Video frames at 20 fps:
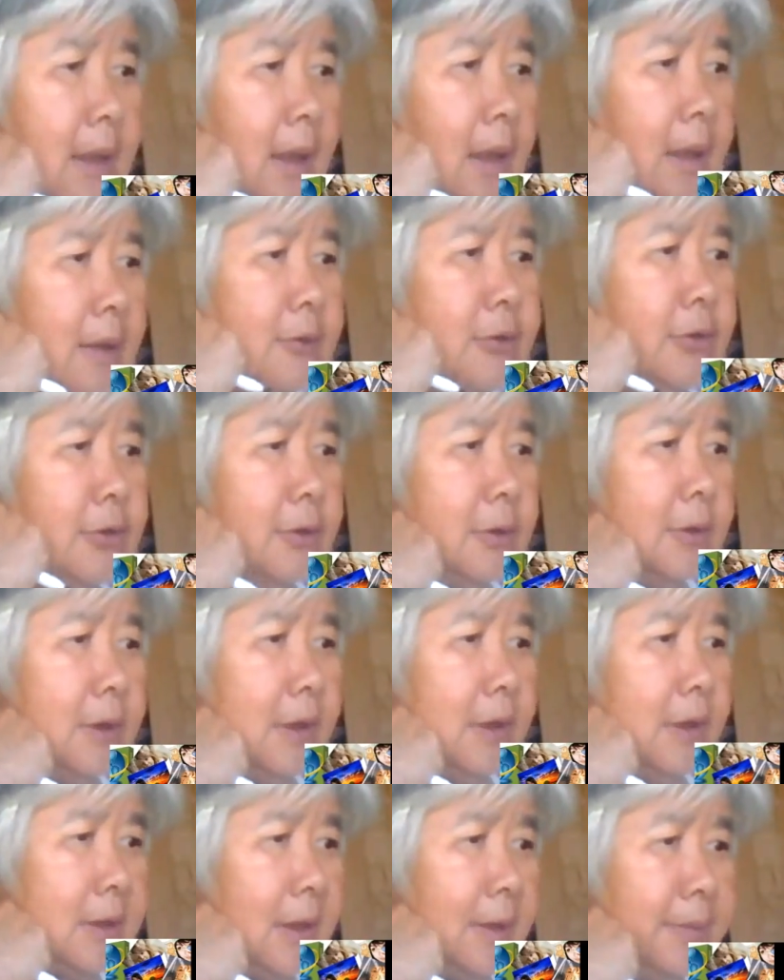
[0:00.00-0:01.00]
Conscious
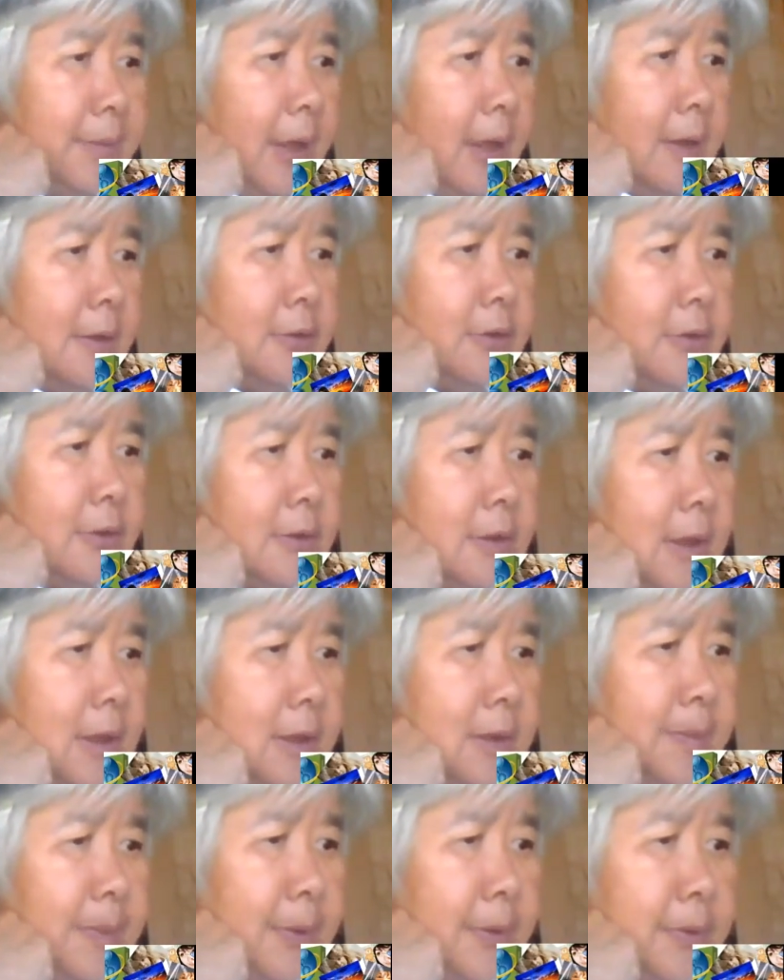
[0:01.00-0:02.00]
and subconscious
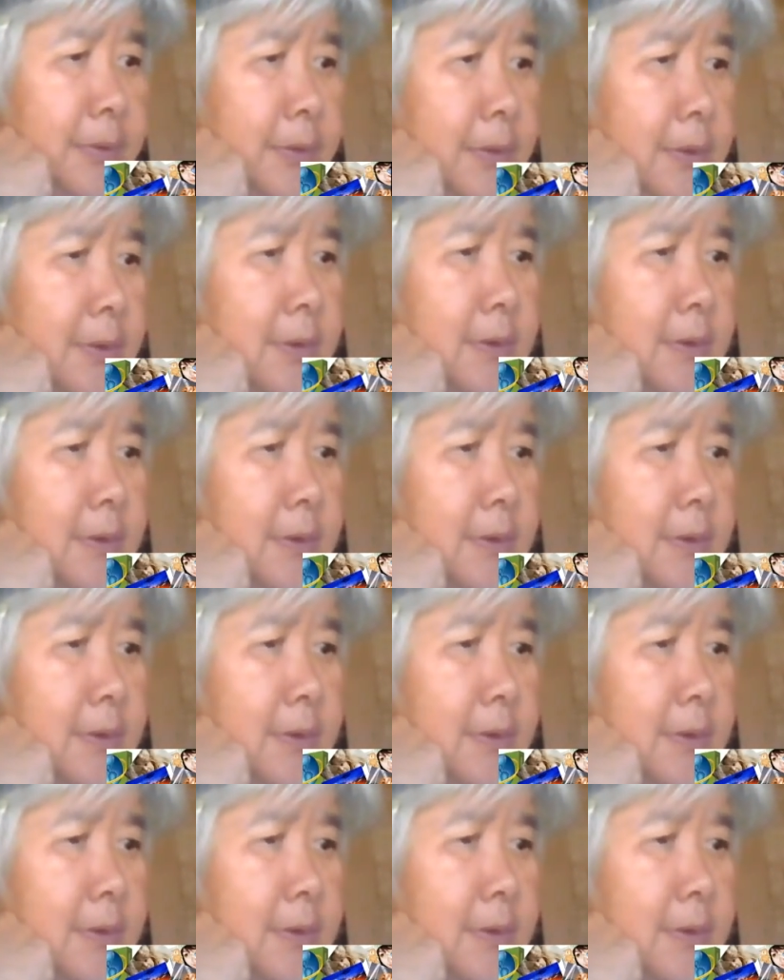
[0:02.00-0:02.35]
exposure